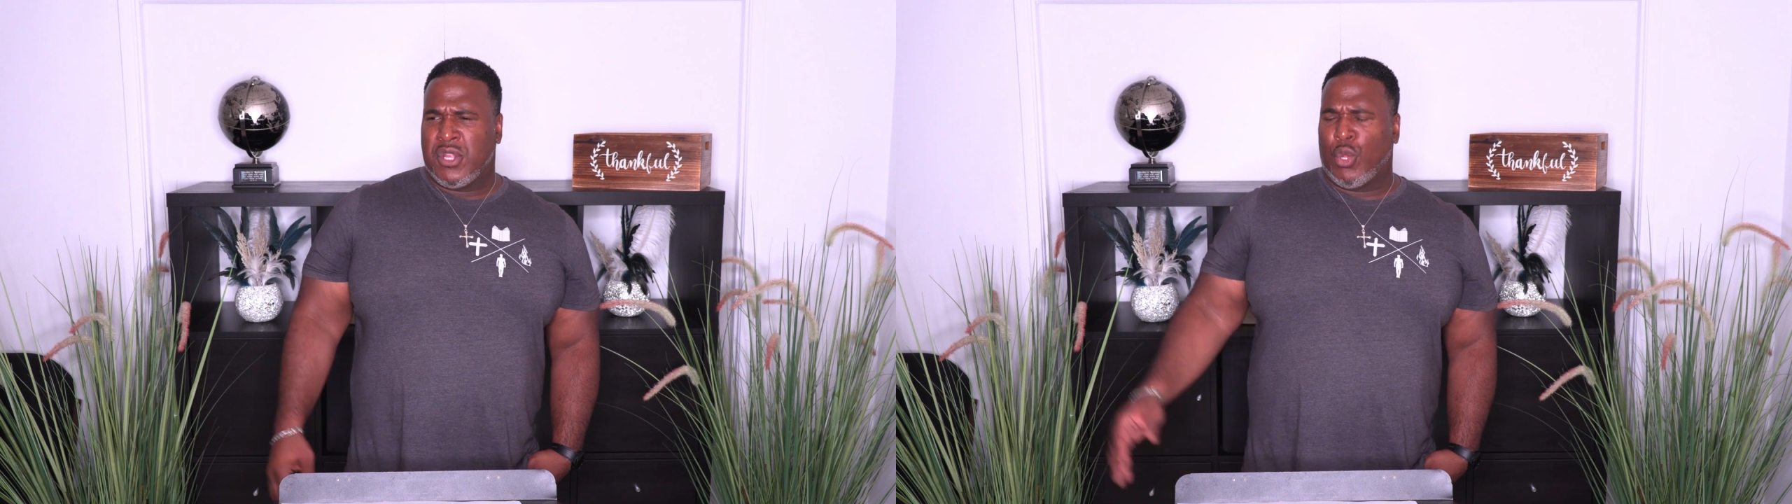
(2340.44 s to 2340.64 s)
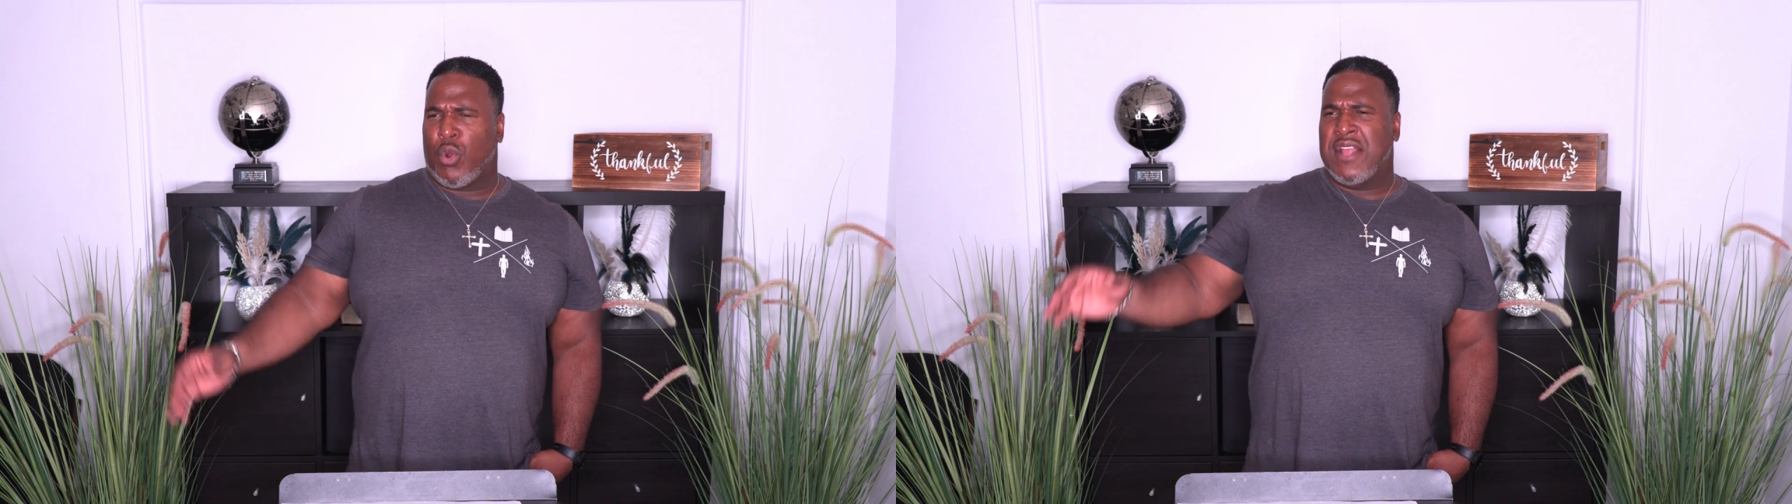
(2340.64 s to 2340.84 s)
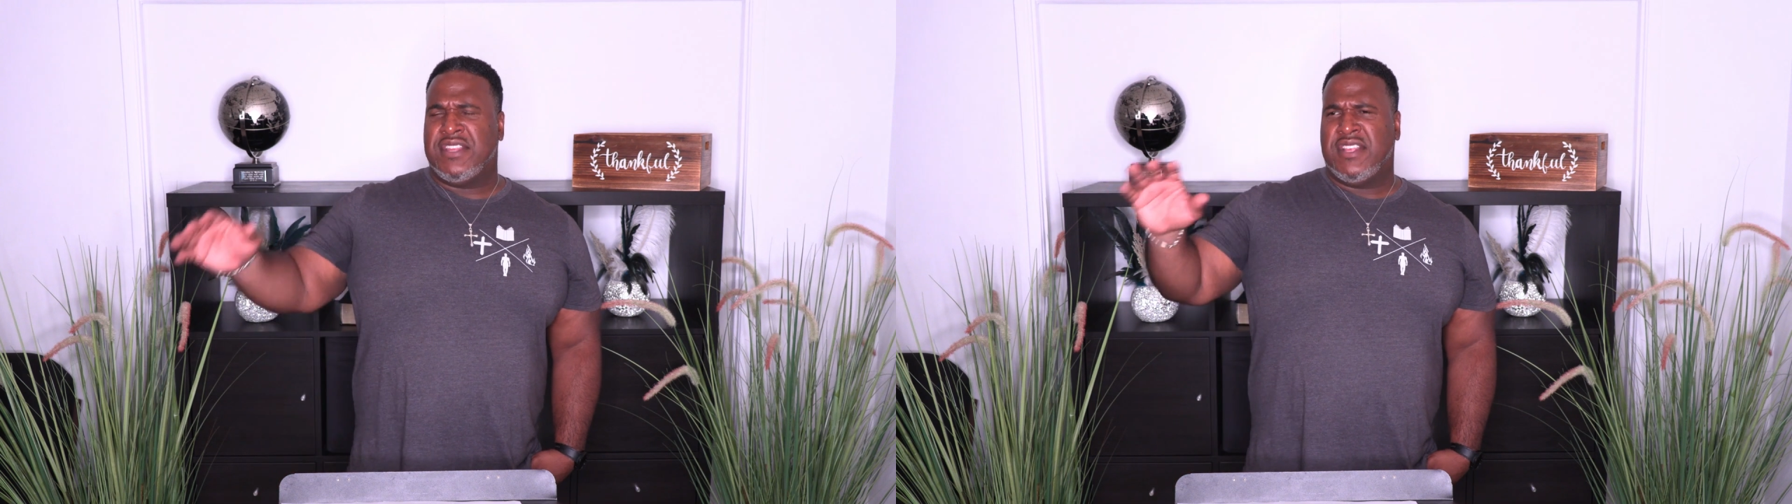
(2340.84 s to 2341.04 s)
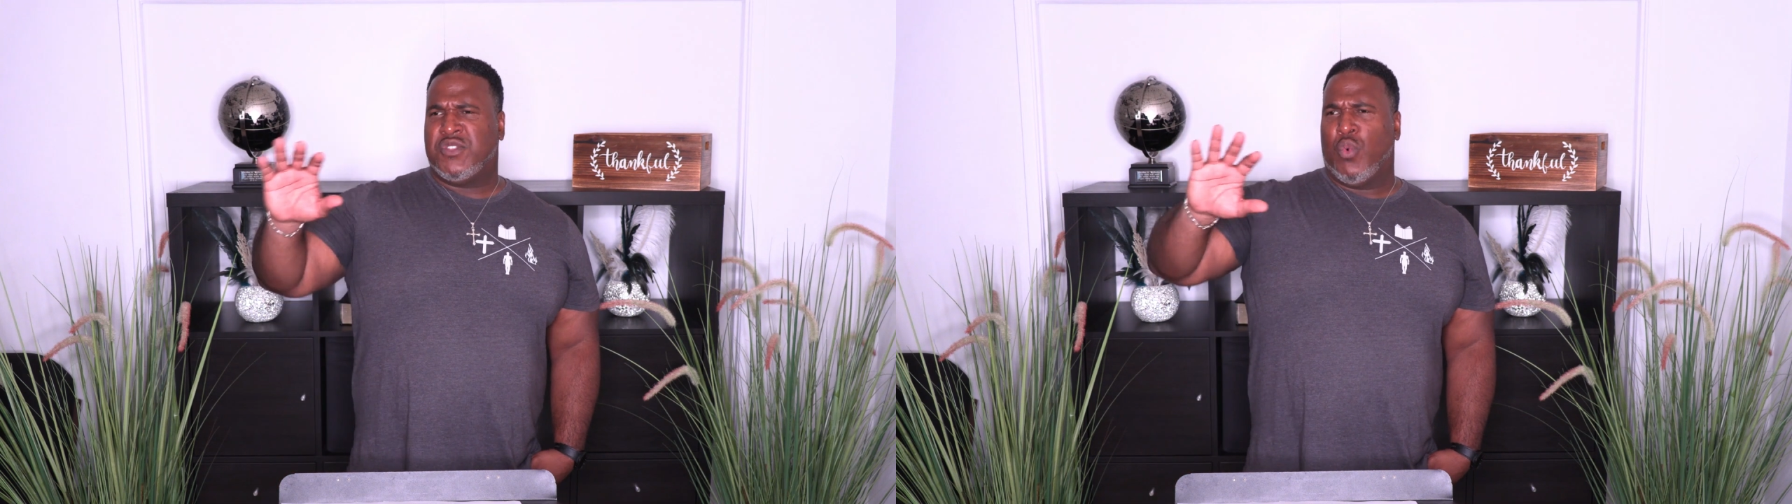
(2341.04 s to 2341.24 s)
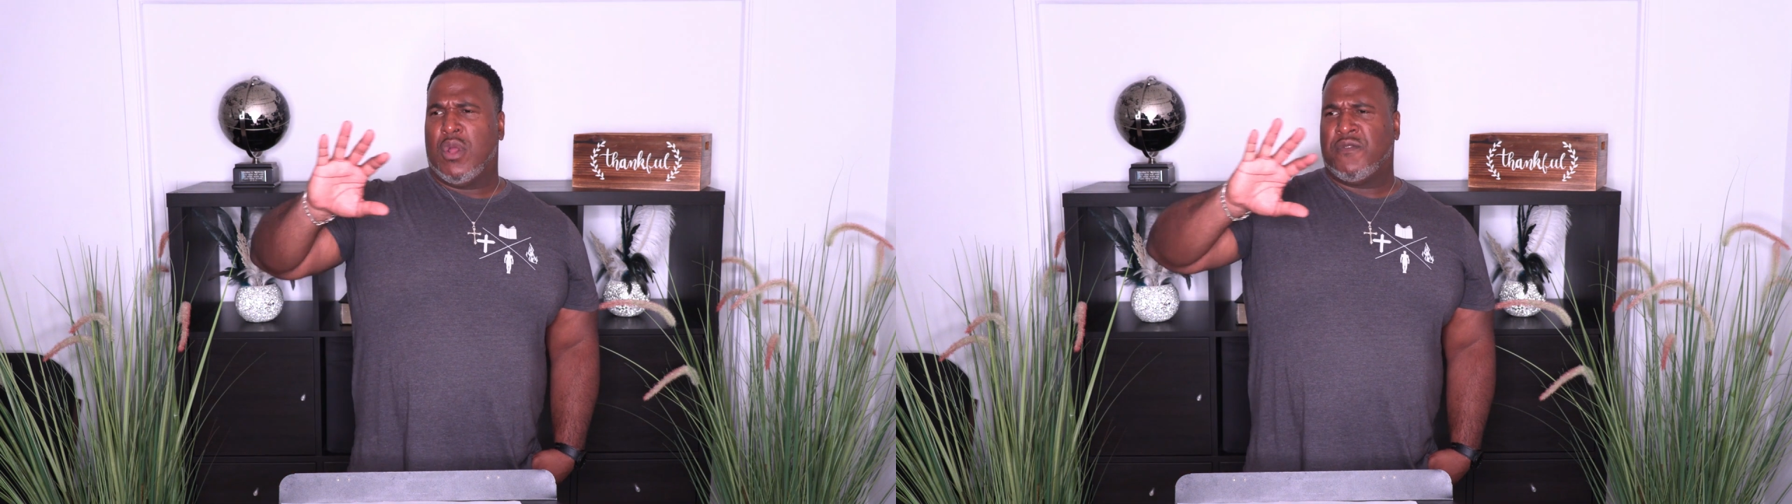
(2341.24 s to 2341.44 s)
The Lord had did
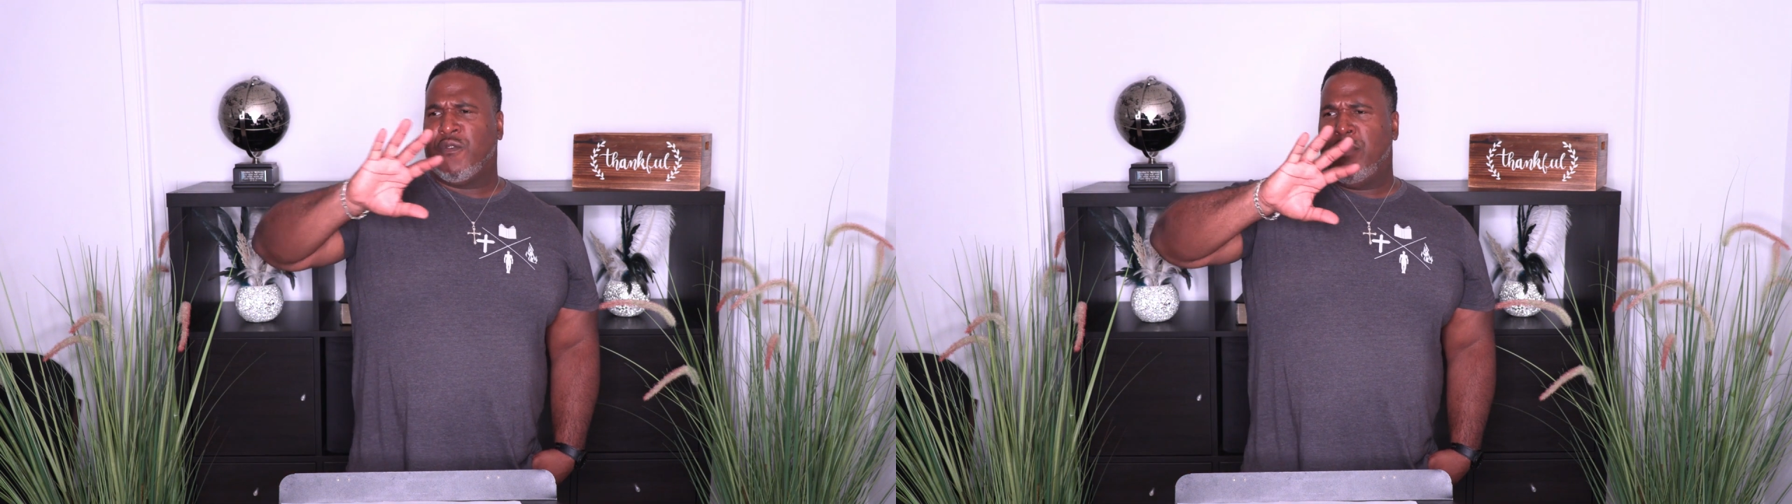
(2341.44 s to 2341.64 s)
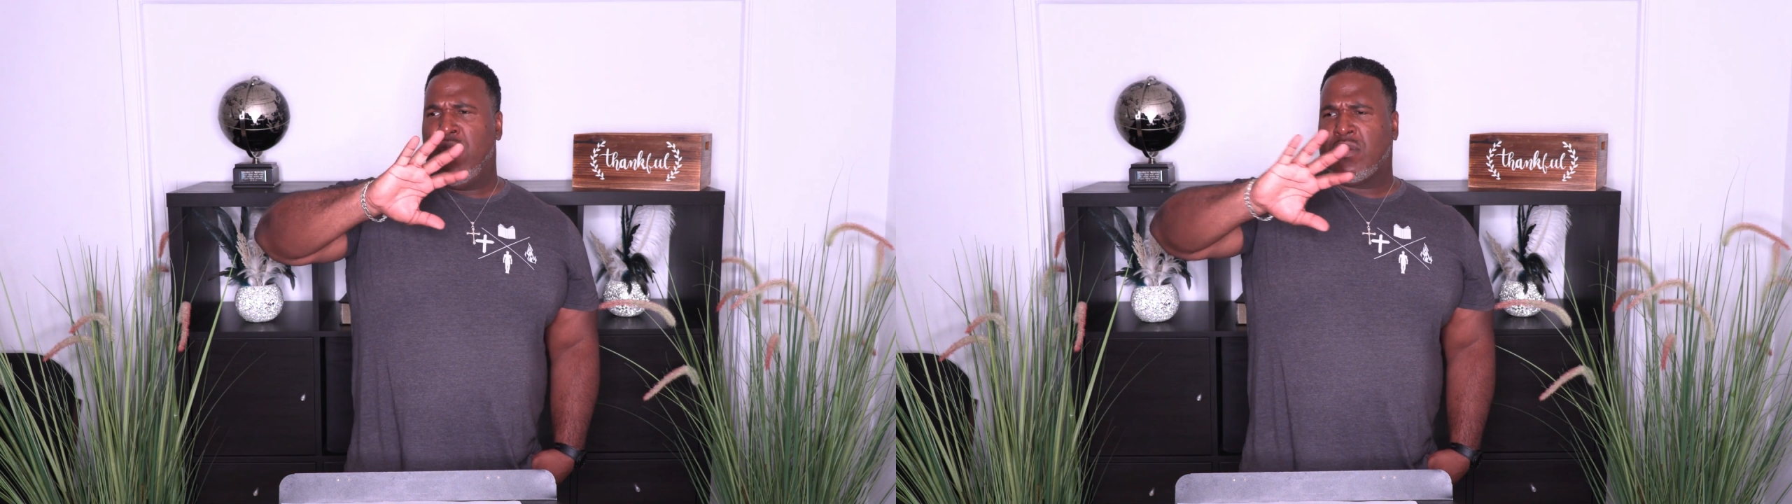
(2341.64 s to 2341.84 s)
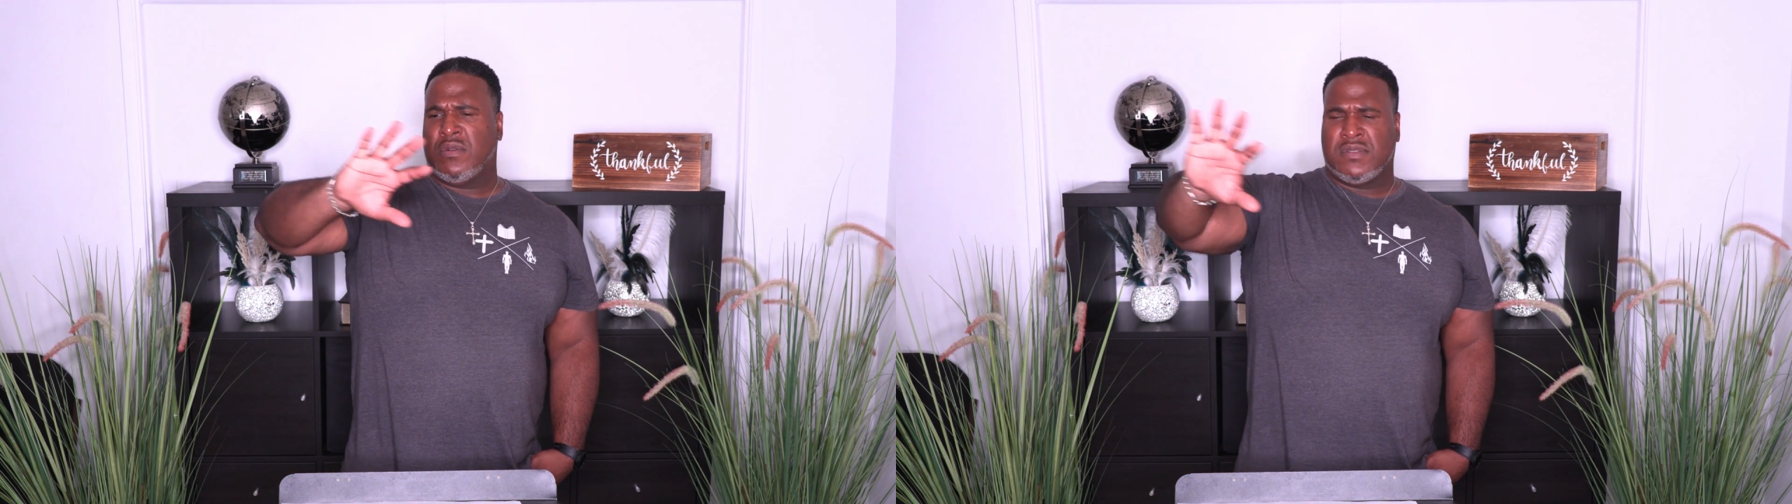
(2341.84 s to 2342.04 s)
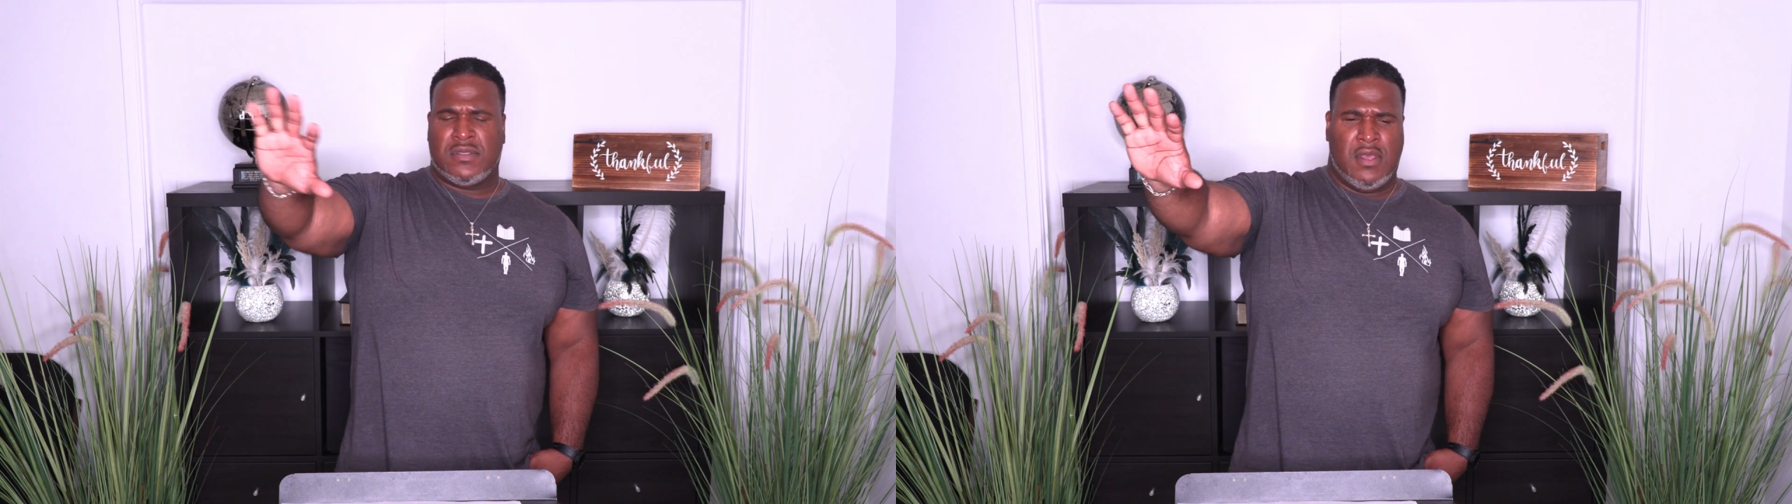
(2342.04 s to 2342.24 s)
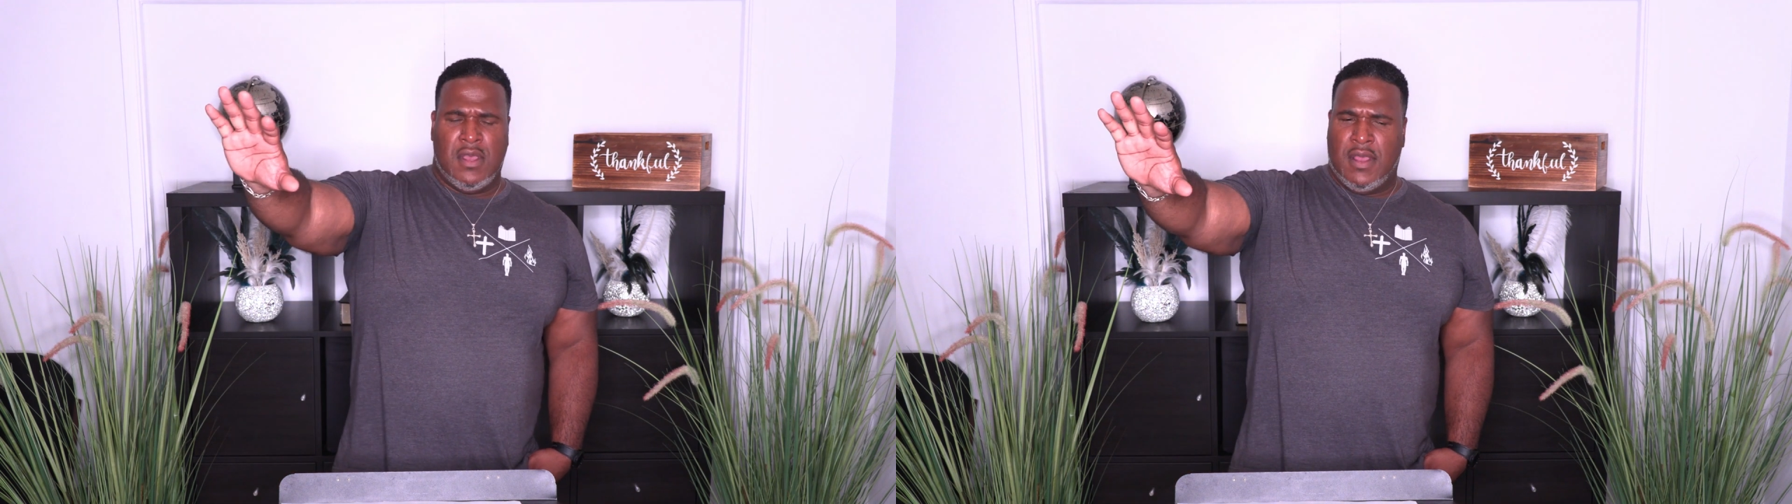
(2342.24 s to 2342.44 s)
these wonderful miracles